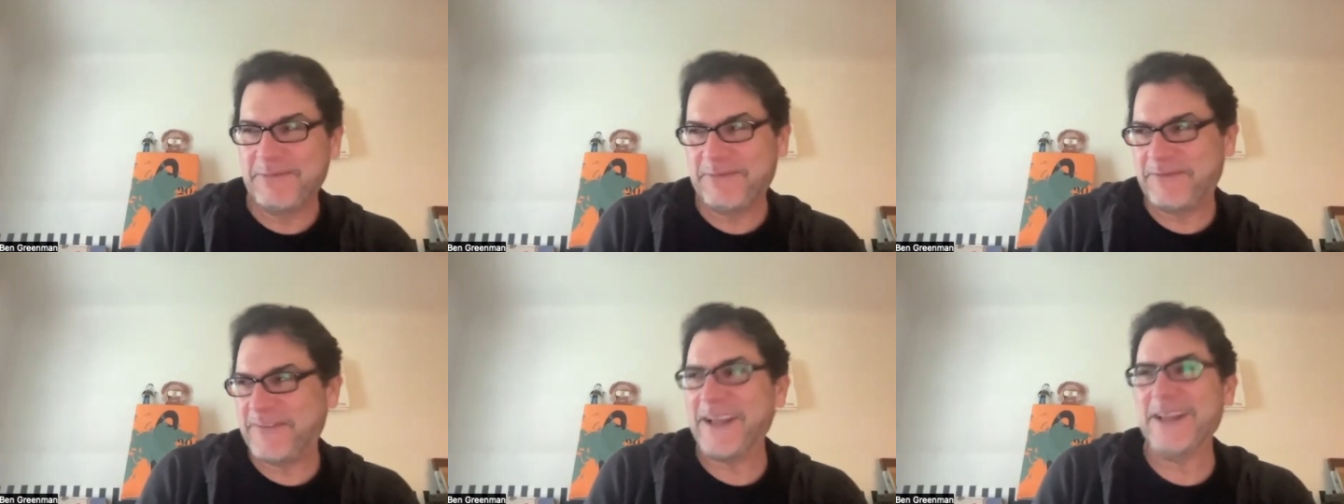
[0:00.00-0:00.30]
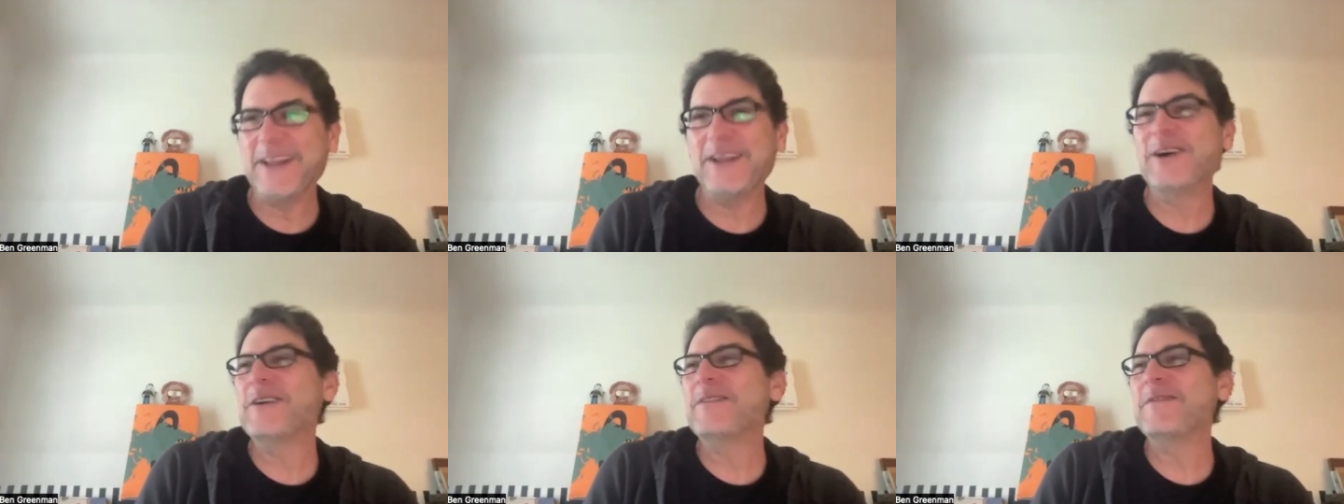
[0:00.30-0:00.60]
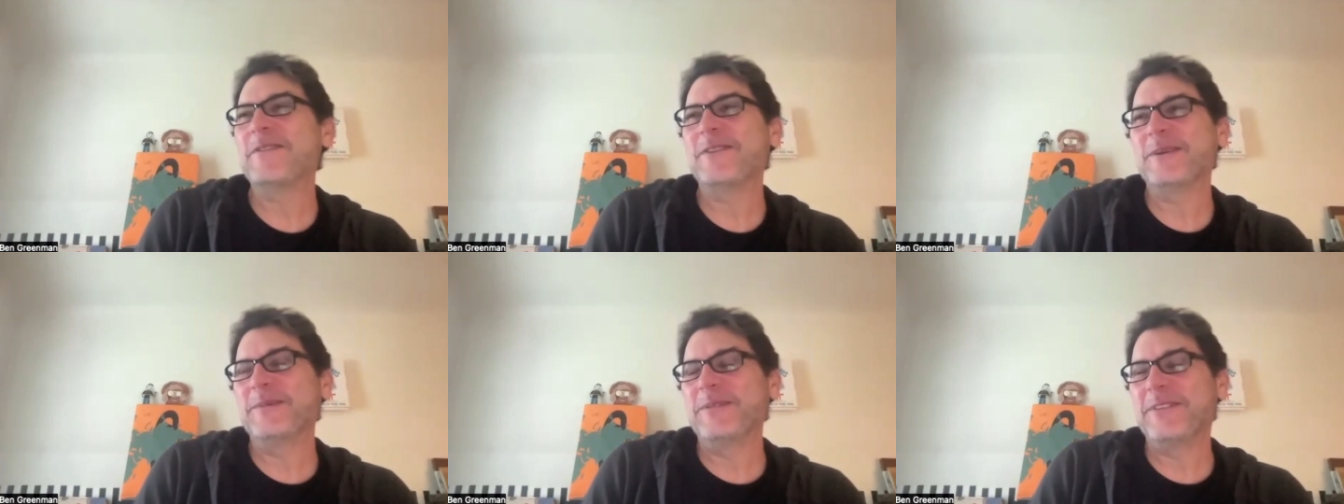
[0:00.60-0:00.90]
fell
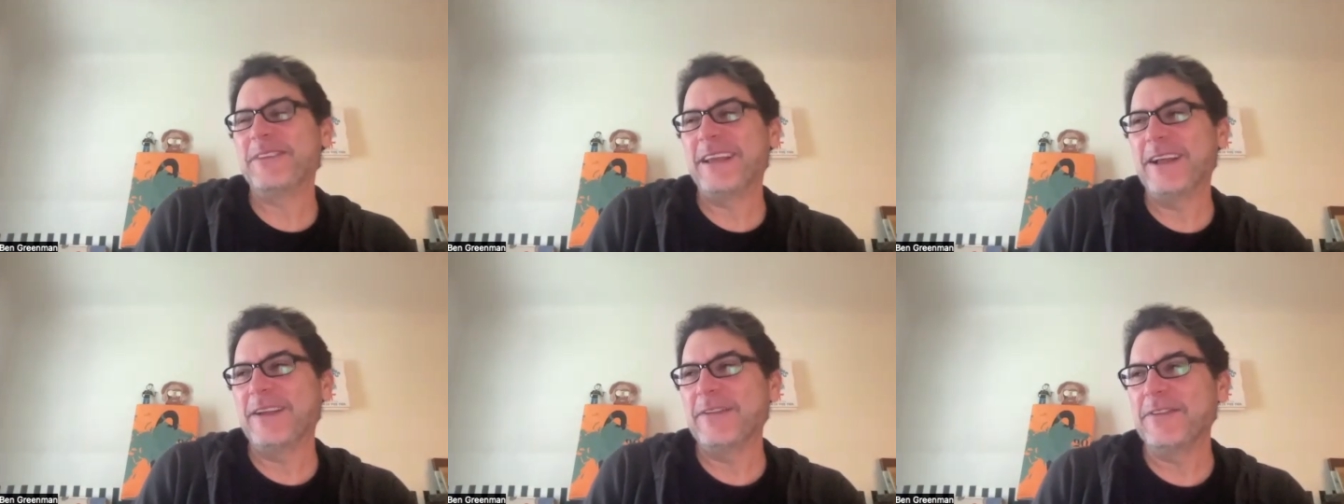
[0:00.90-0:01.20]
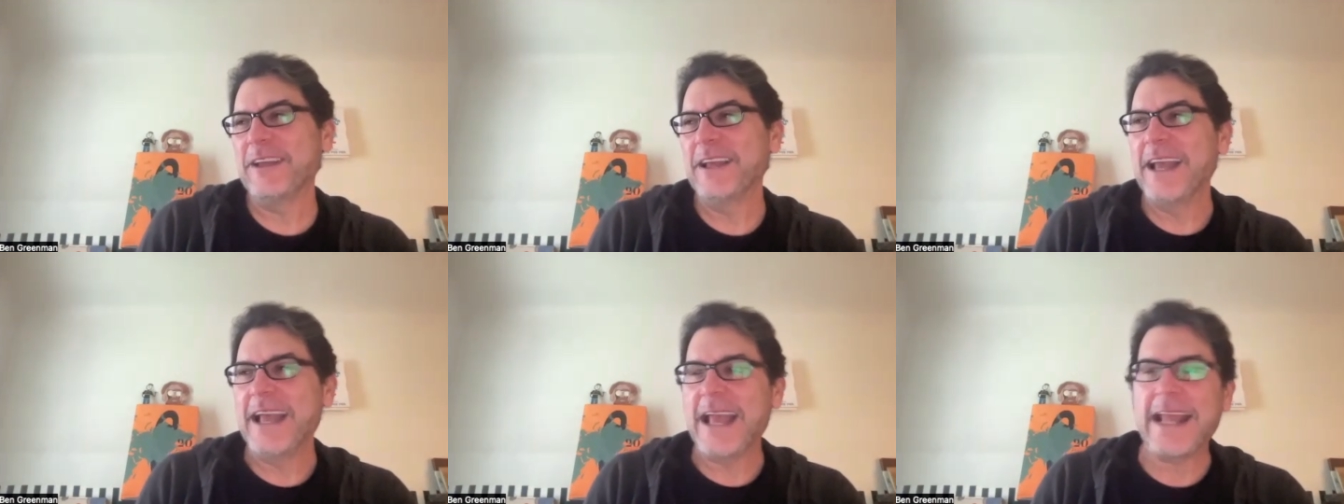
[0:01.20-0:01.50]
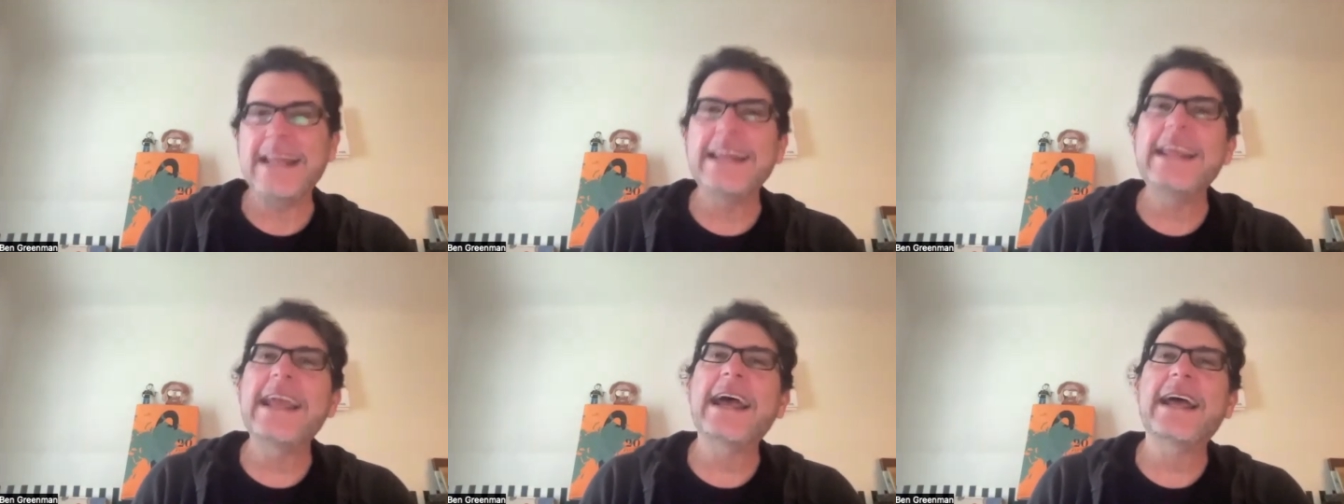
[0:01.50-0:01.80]
over himself,
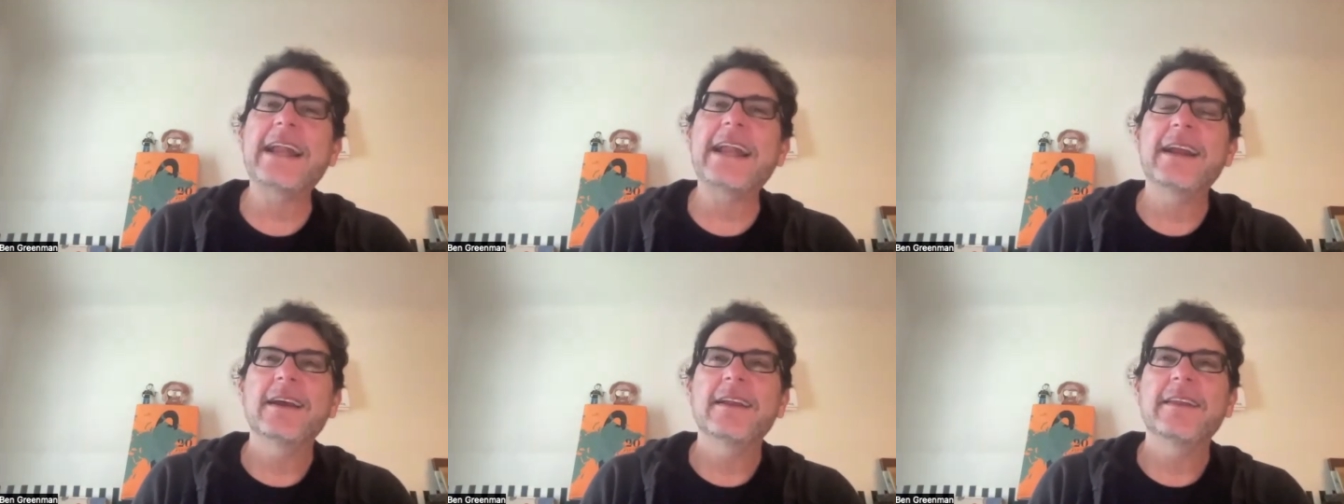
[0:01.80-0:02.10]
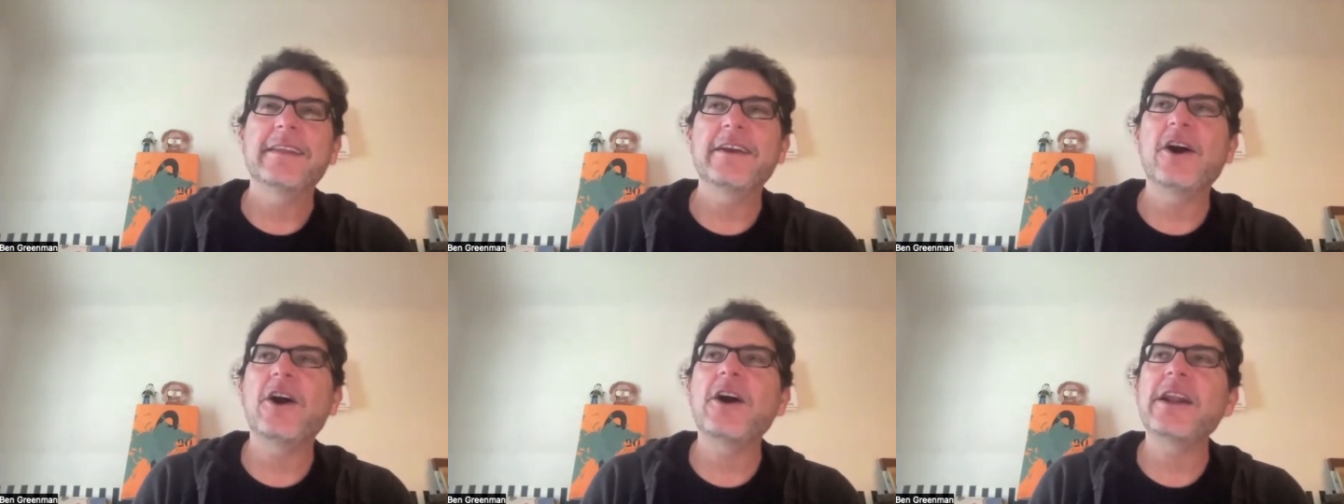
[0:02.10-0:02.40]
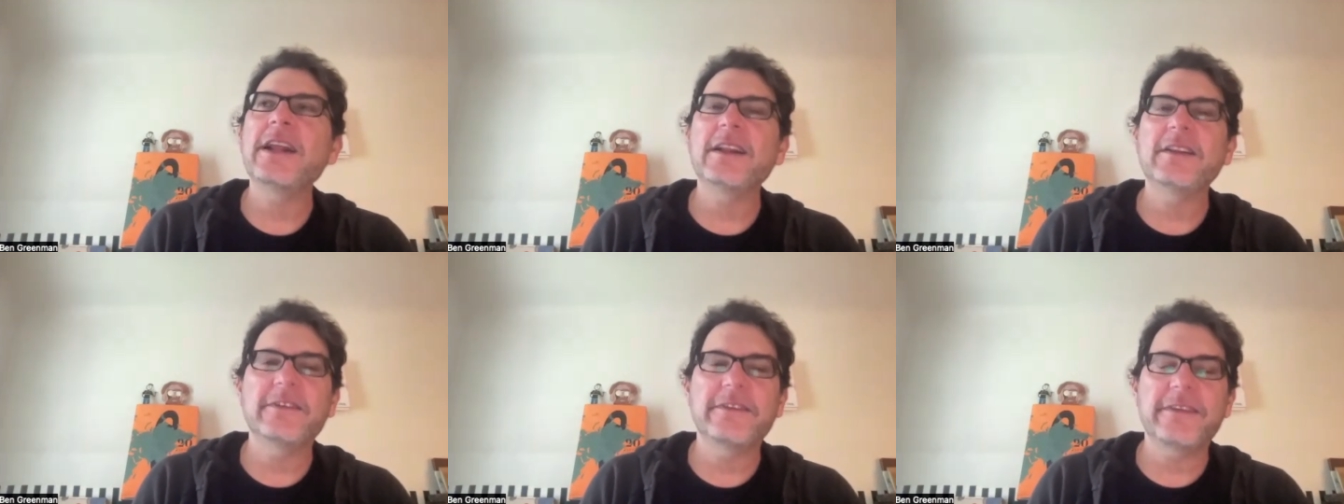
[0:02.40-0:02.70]
and yet the
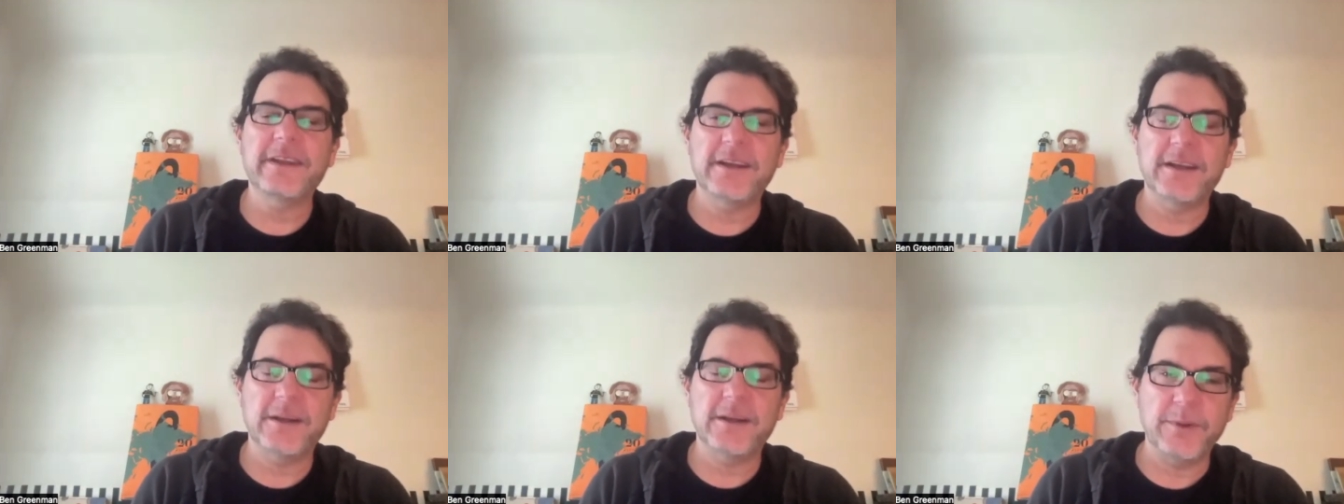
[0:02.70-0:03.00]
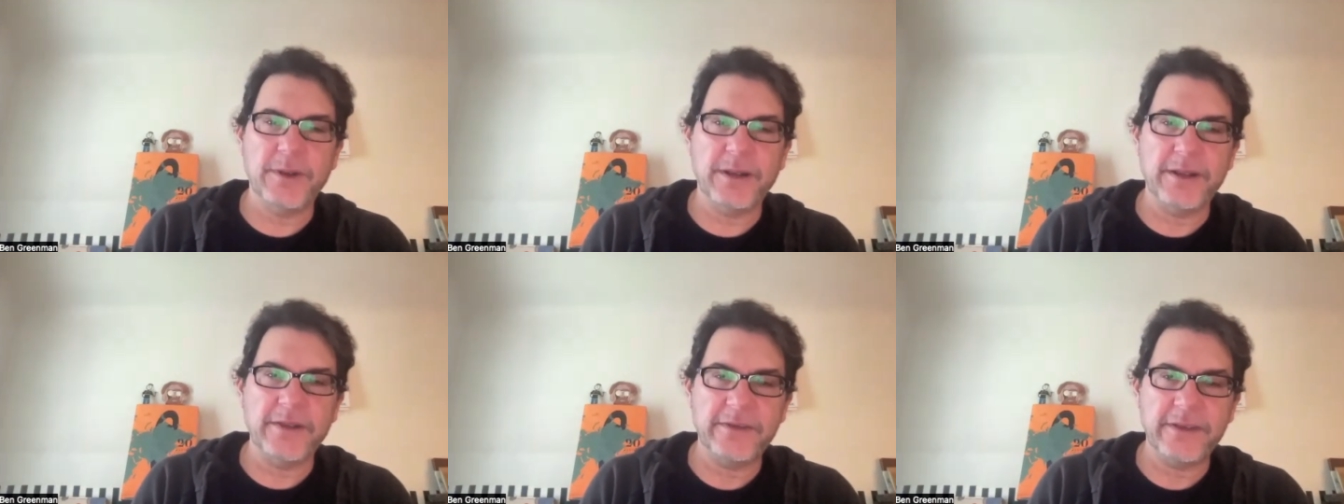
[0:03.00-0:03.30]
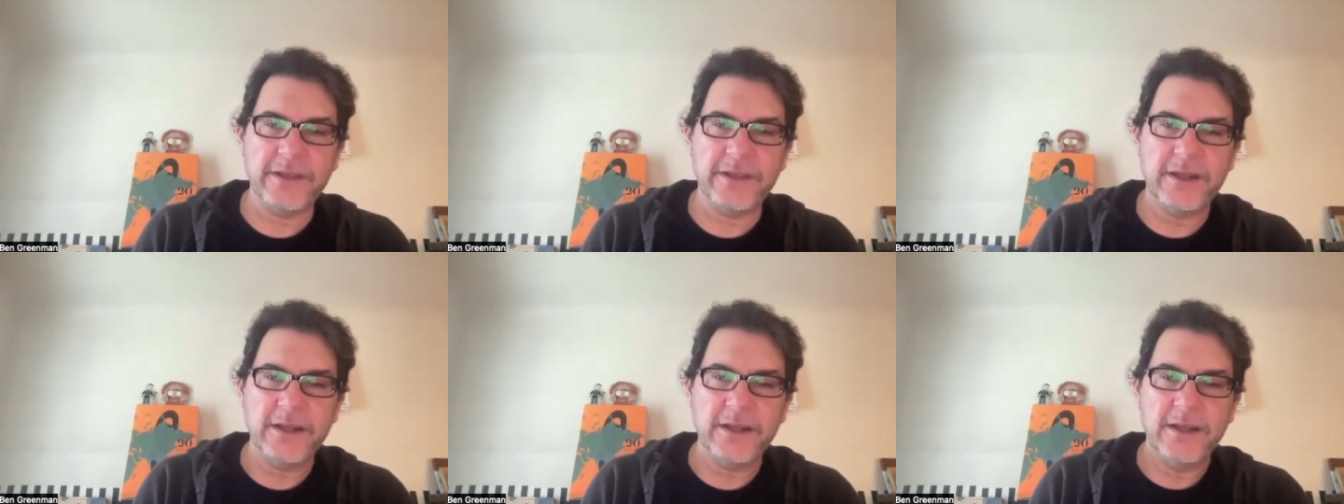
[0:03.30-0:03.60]
audience didn't embrace
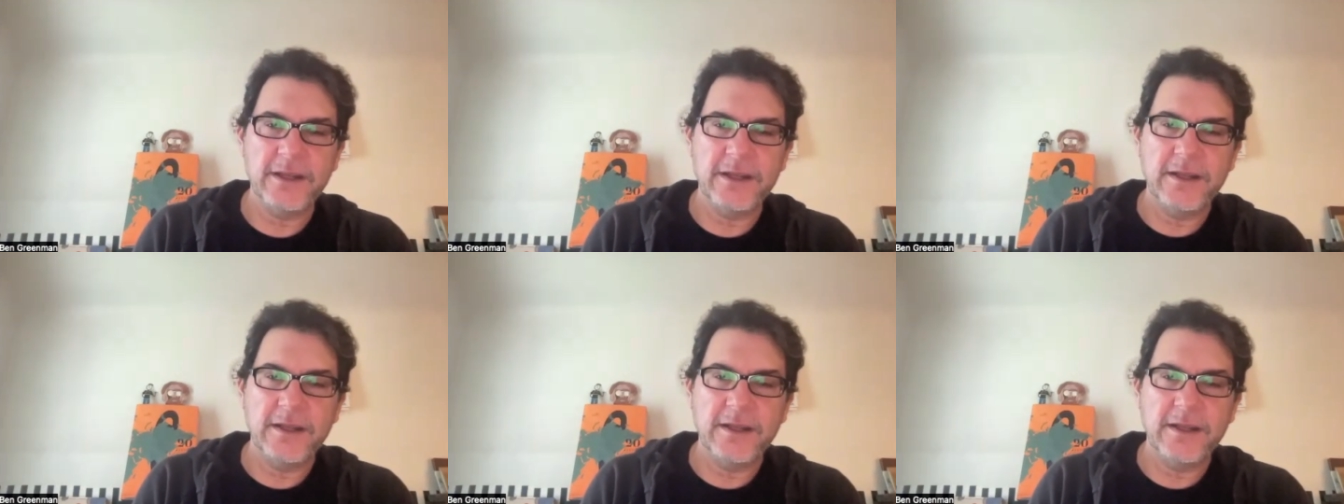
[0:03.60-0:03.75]
it.